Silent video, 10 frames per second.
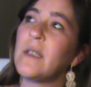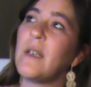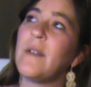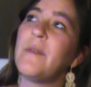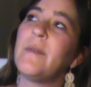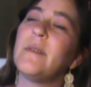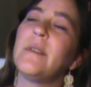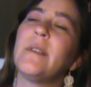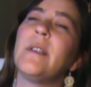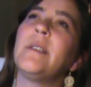of,
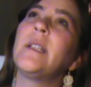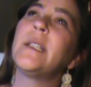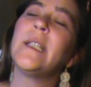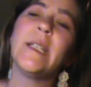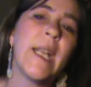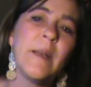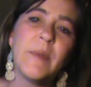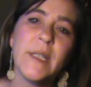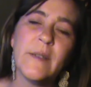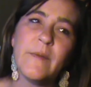not an
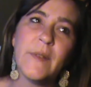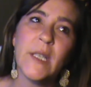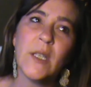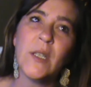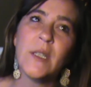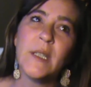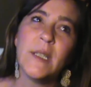enabling fear,